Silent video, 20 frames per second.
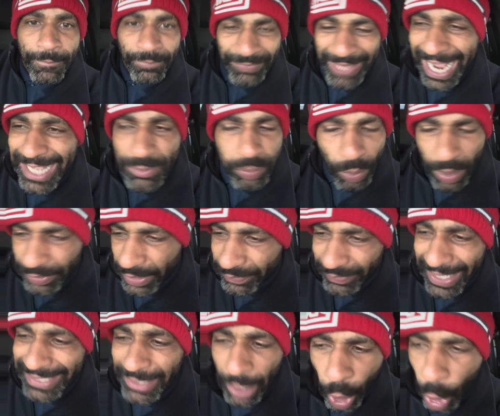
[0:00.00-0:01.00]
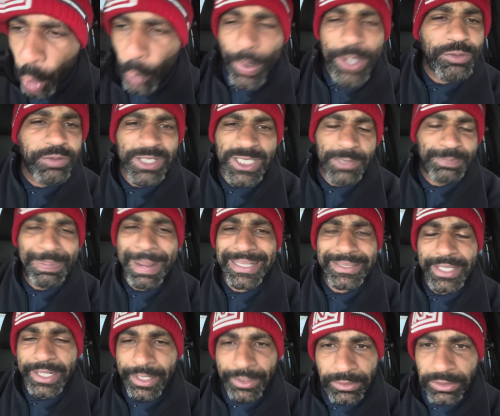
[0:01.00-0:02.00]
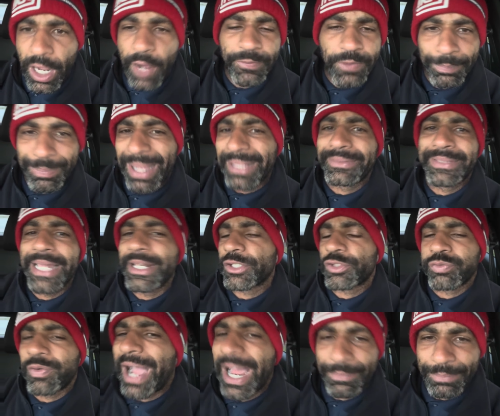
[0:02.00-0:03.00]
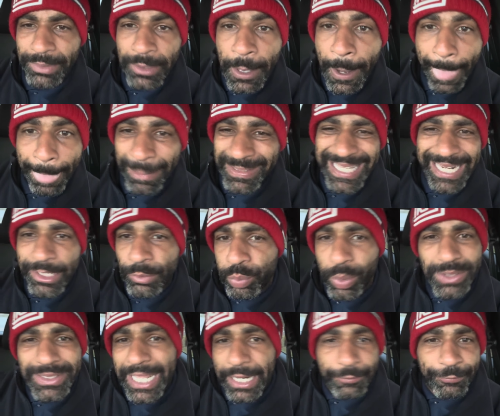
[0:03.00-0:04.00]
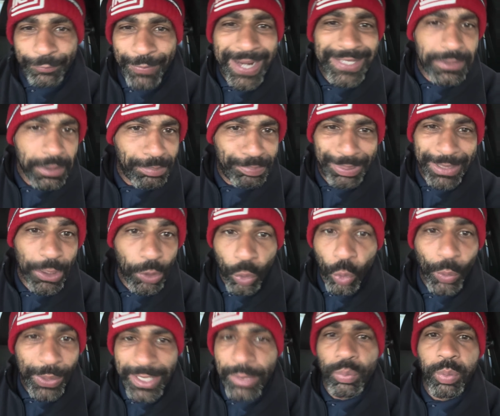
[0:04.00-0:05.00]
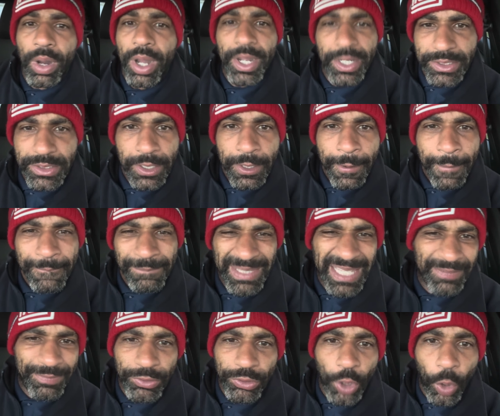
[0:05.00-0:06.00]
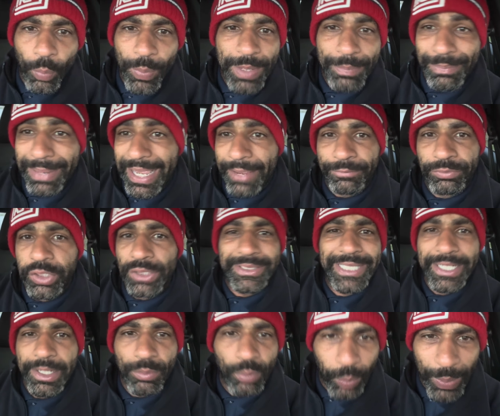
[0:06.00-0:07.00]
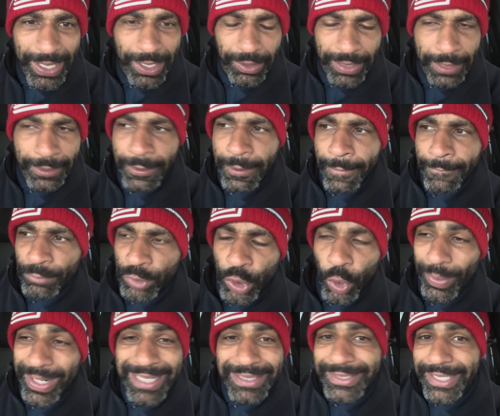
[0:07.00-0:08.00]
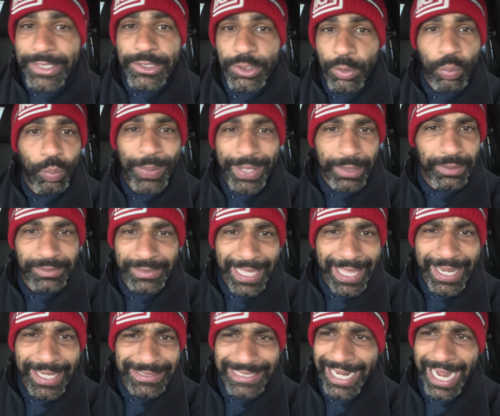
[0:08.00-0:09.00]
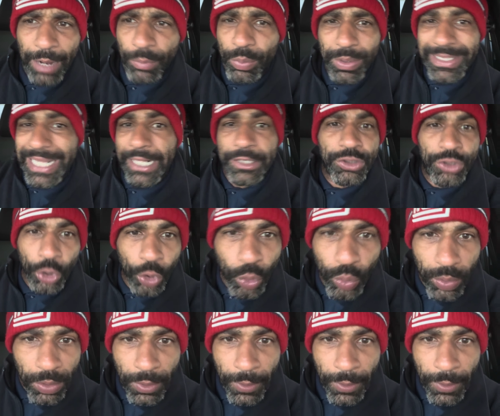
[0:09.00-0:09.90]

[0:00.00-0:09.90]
That's one of the things I always respected and loved about Dennis Rodman, was that he was not afraid to be who he was, even though we may have looked at him weird and, you know, he did some weird things that I would not do.